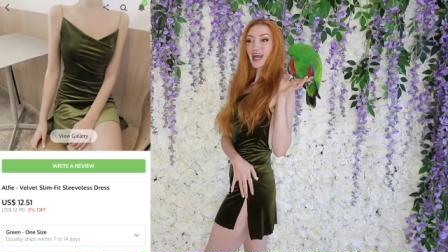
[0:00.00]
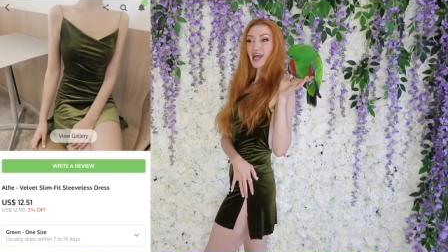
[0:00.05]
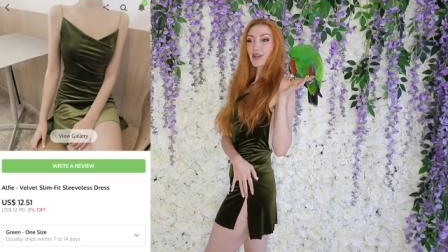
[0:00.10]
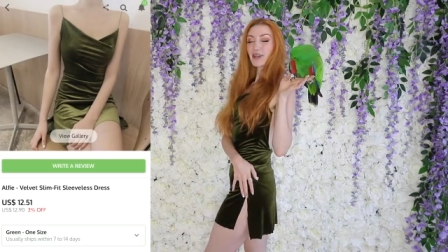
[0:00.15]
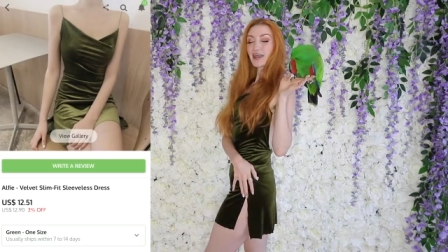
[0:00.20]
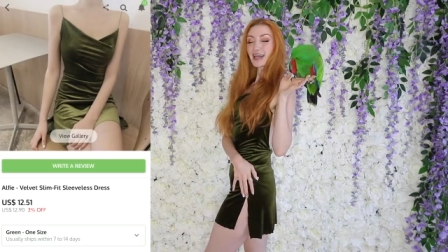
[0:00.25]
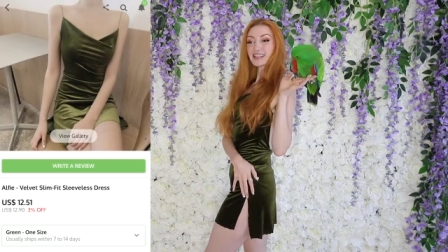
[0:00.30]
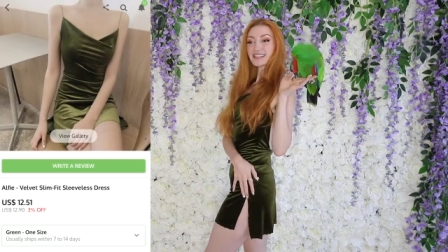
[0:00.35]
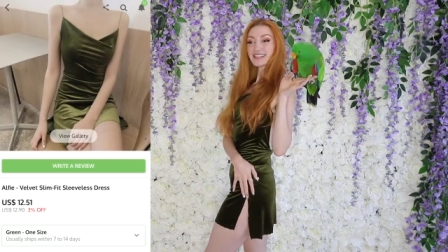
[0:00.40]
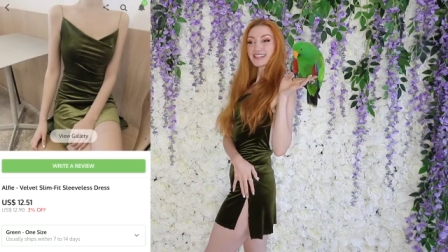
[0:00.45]

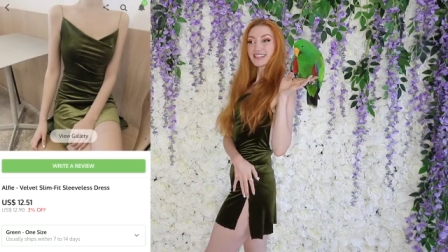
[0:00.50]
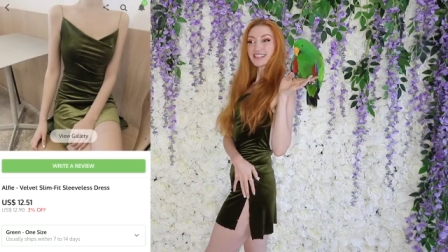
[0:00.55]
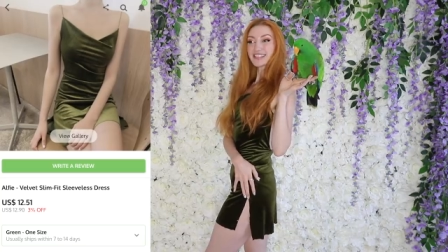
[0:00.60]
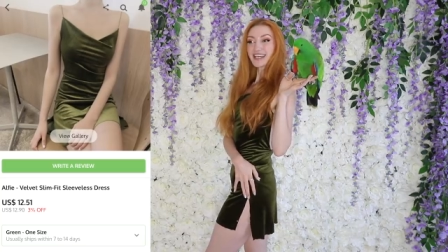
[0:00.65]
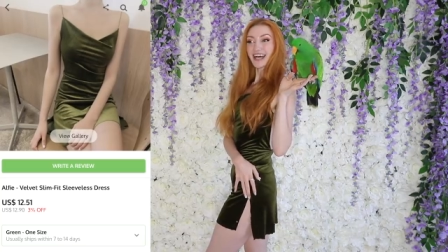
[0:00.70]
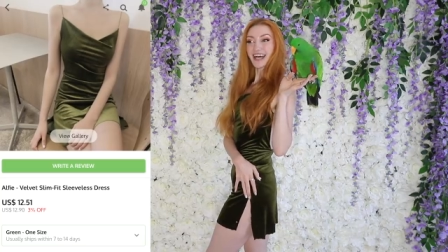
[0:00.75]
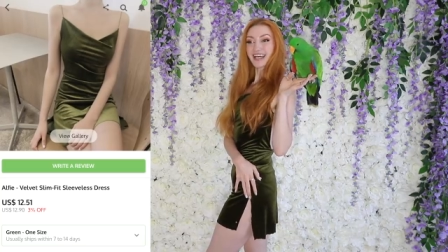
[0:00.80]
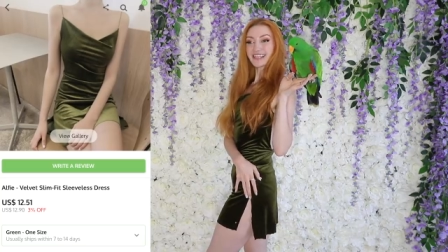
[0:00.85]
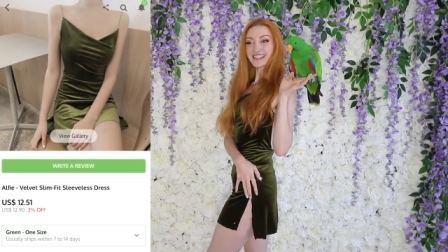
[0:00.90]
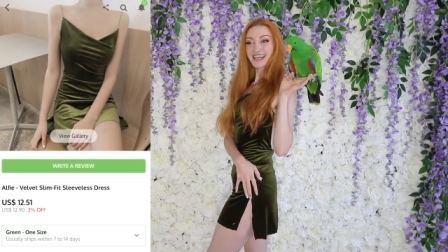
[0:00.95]
They sit
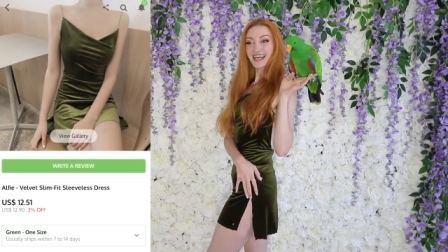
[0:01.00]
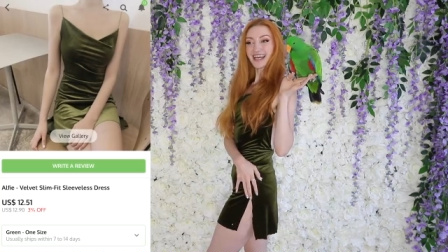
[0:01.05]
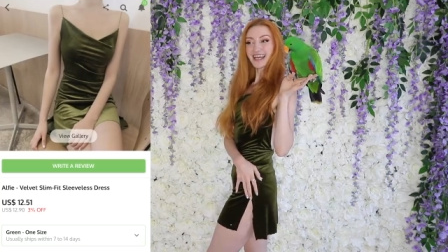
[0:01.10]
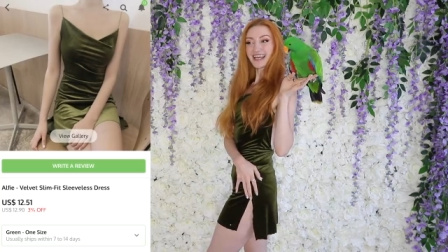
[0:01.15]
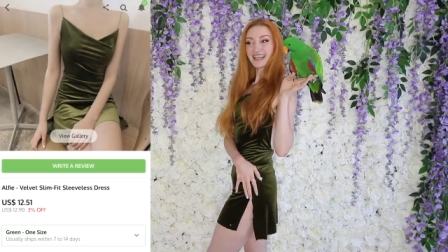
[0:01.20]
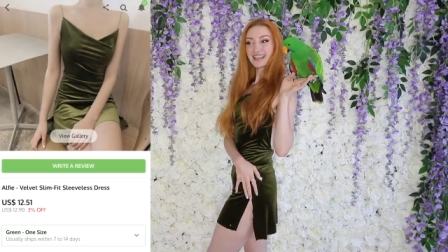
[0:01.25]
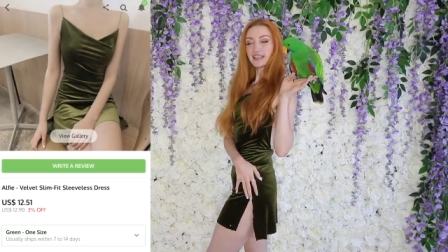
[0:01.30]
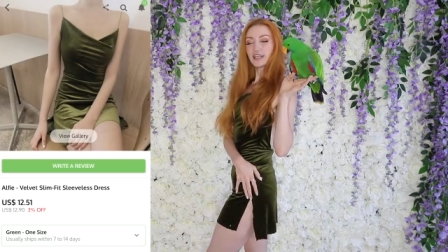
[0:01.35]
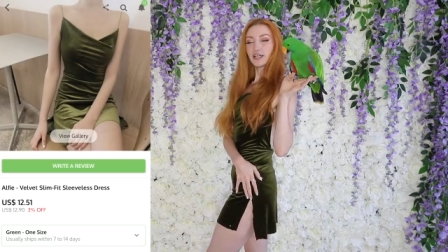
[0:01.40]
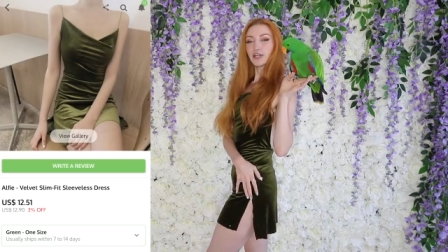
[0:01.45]
at
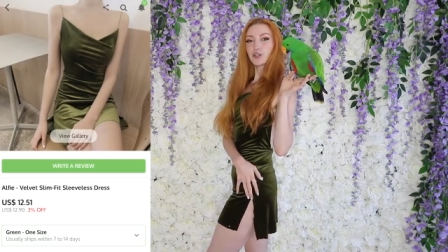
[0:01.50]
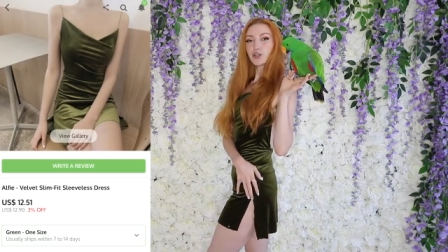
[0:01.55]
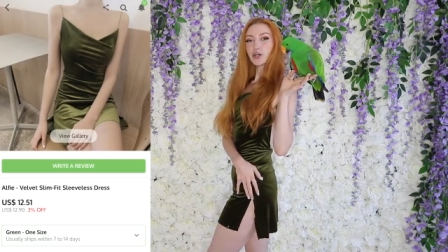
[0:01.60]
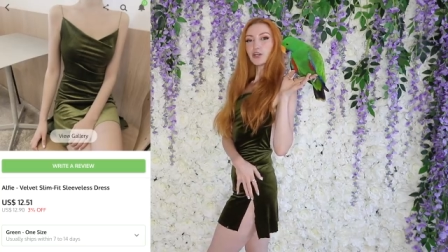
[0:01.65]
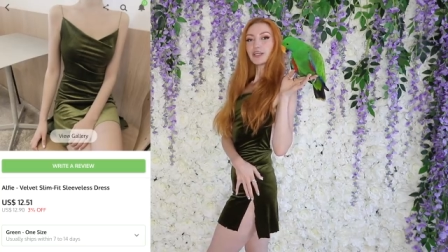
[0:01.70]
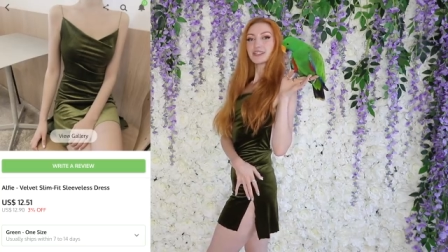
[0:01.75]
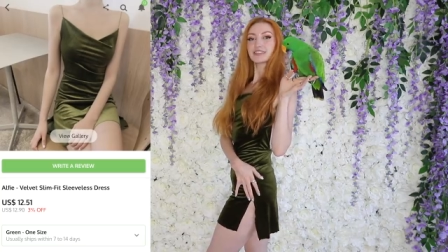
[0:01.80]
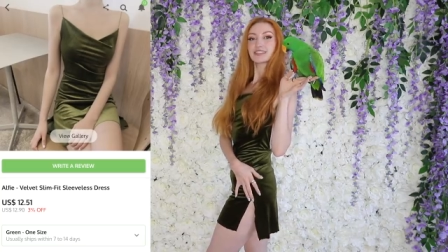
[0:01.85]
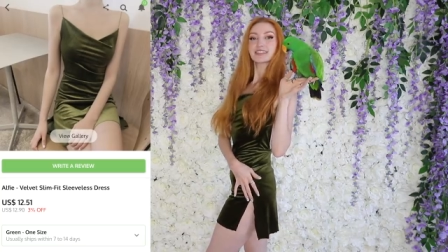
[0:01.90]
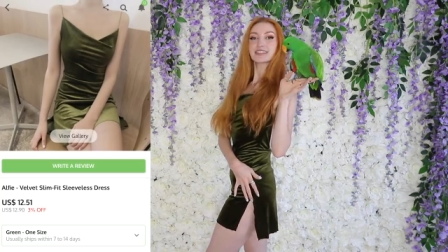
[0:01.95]
a
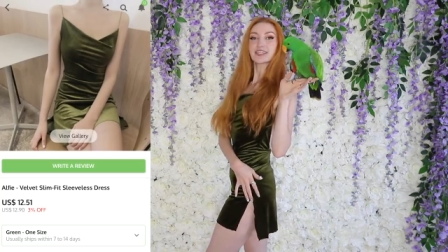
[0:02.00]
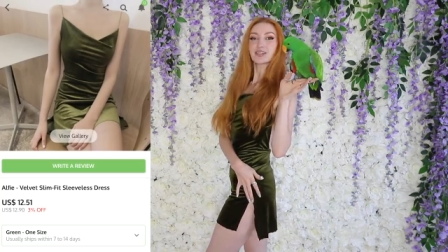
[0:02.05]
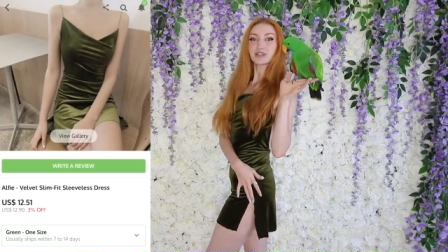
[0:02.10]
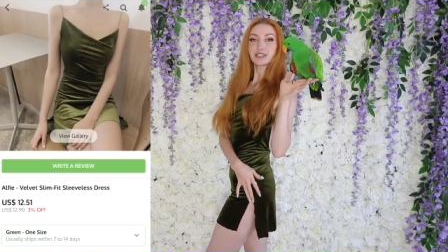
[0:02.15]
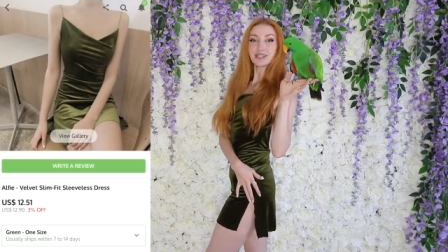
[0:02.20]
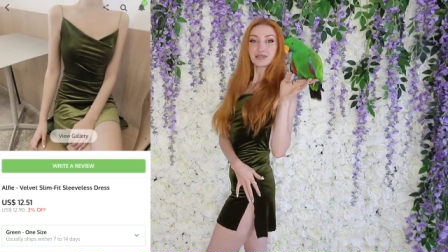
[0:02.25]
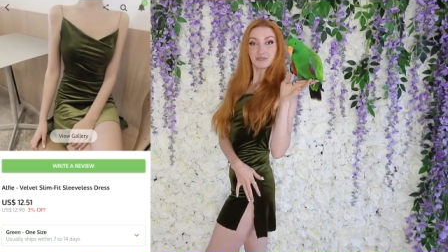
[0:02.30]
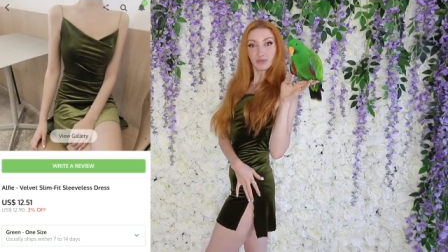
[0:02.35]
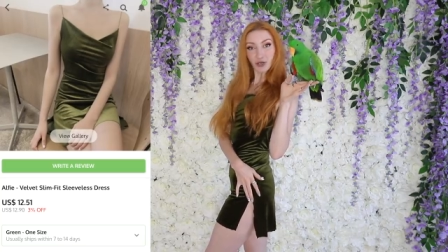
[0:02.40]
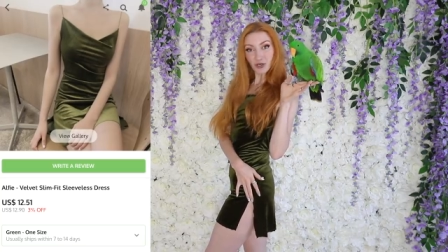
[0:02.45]
not
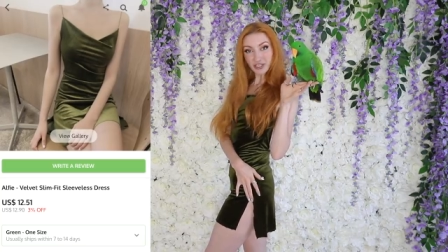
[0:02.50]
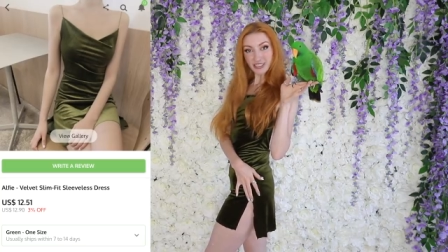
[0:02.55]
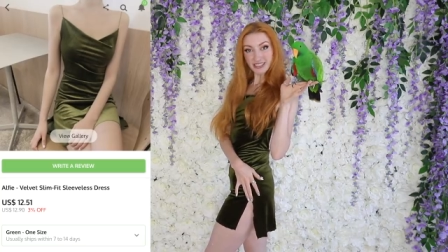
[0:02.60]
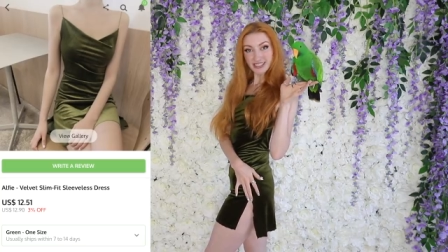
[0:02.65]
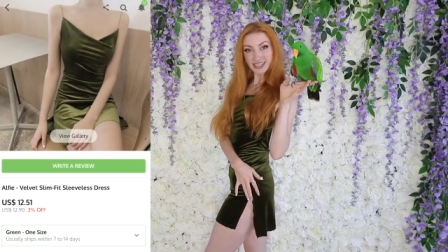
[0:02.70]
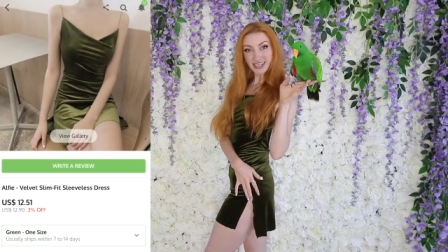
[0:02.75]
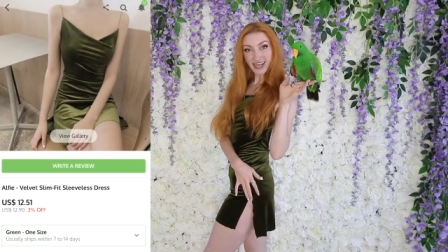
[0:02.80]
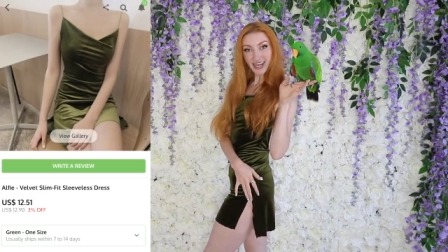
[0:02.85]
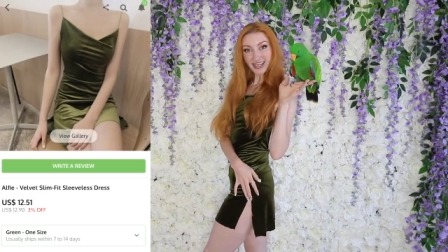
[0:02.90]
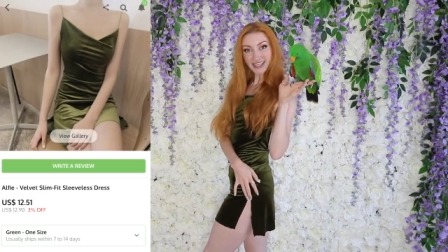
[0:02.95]
necessarily
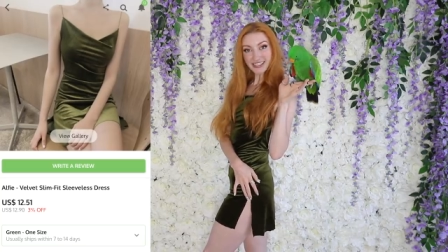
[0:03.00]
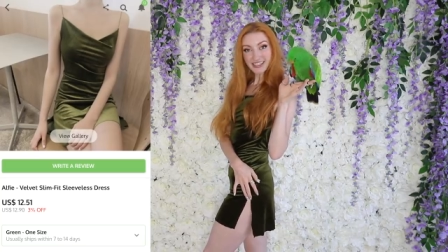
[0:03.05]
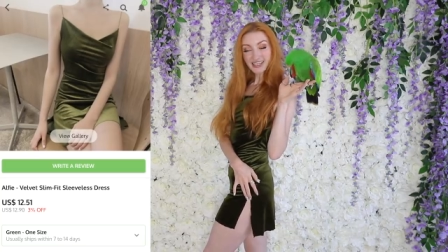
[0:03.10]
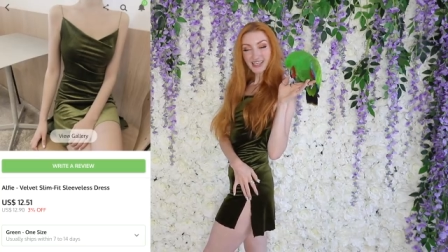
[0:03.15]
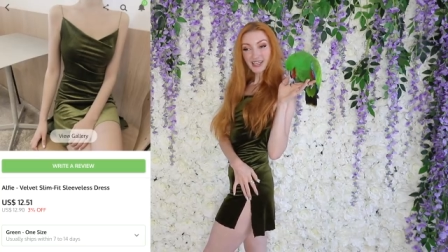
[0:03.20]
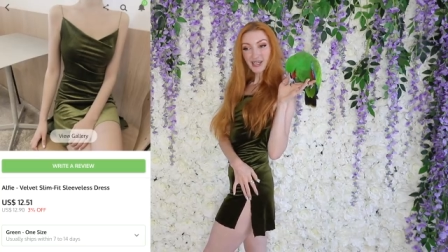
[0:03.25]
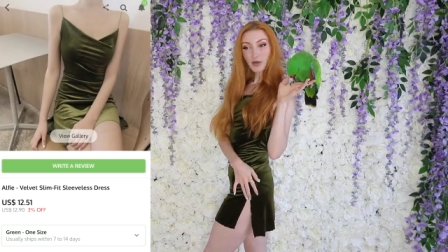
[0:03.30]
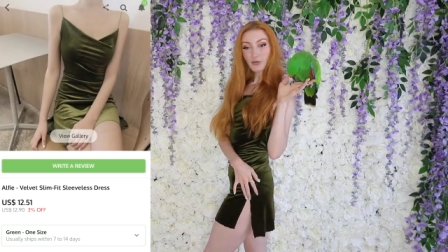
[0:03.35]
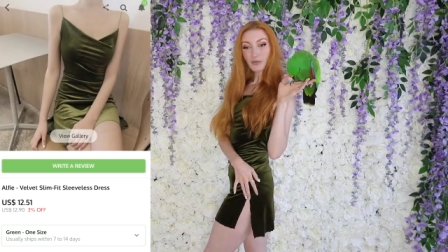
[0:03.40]
modest height,